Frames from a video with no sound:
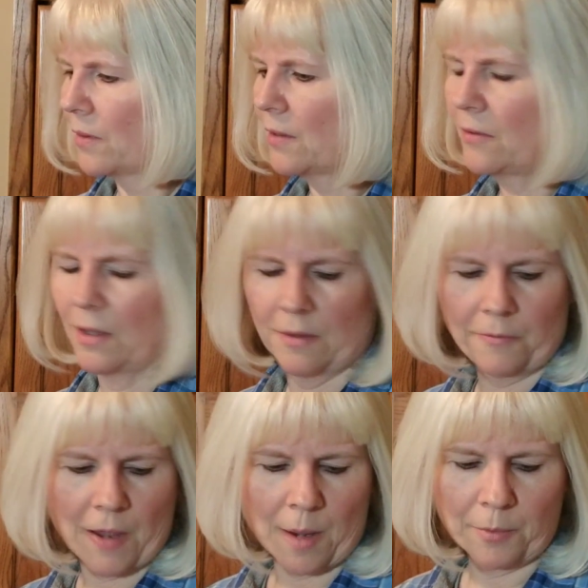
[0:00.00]
Let's see, the
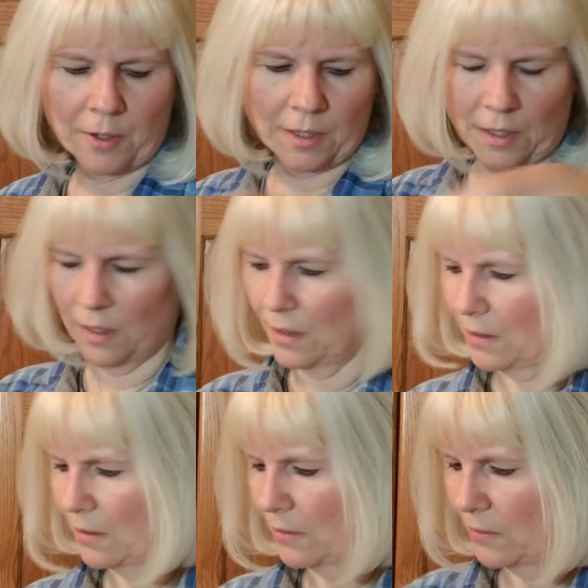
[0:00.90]
fabric
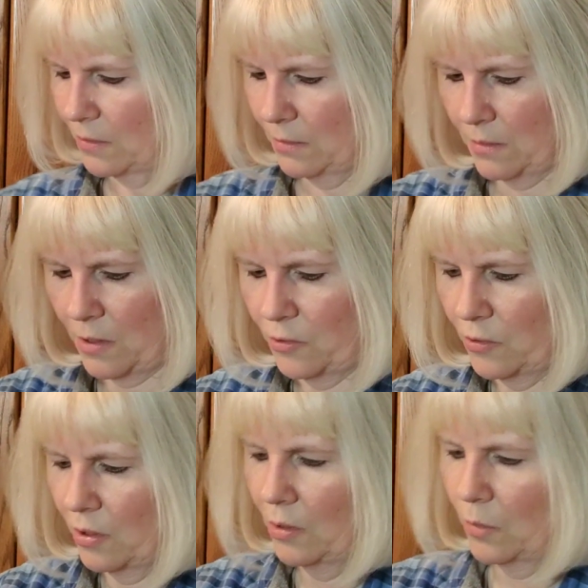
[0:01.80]
is, I
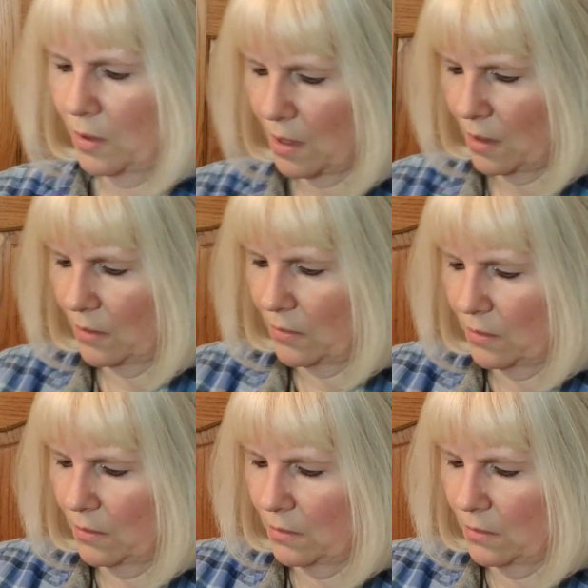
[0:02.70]
should tell you what that is.